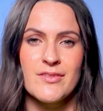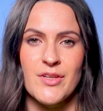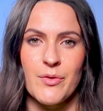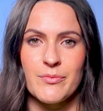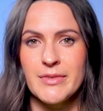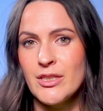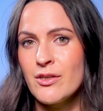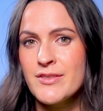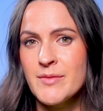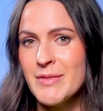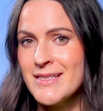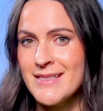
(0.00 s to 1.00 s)
So here are
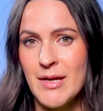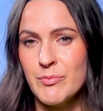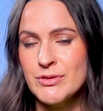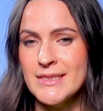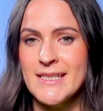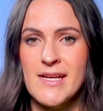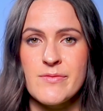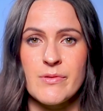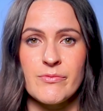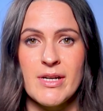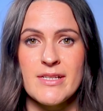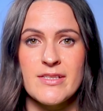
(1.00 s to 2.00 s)
some example
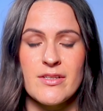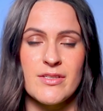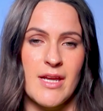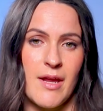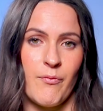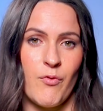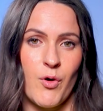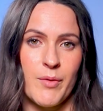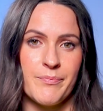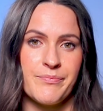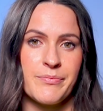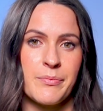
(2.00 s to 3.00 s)
engagement rates to aim for.
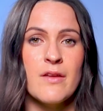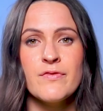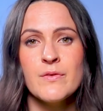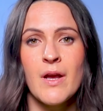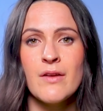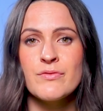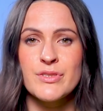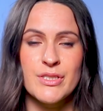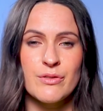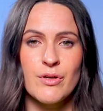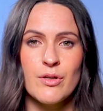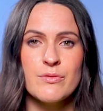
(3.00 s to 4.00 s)
If you have
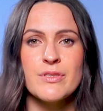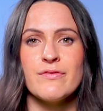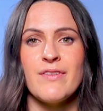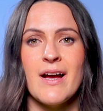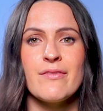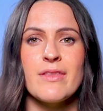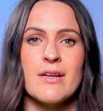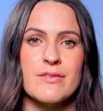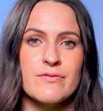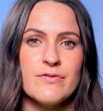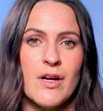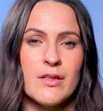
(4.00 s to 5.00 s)
0 to
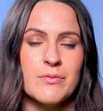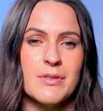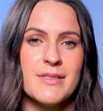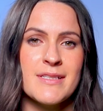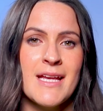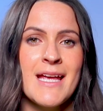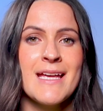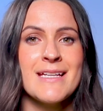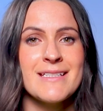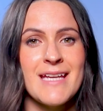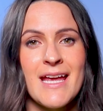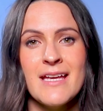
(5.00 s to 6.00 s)
5,000 followers,
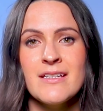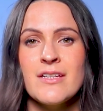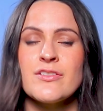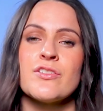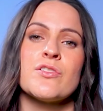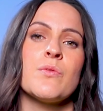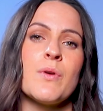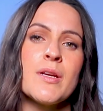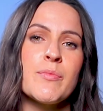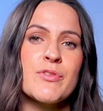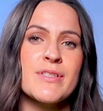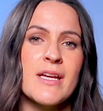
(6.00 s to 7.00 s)
10 to
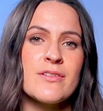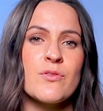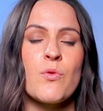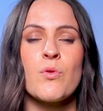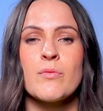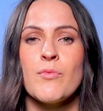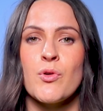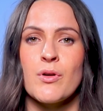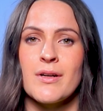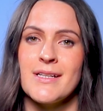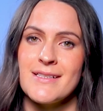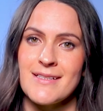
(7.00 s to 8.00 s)
20% or
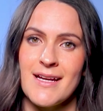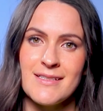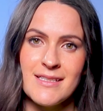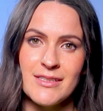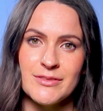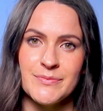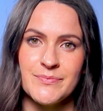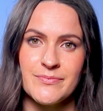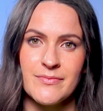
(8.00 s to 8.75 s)
more is ideal.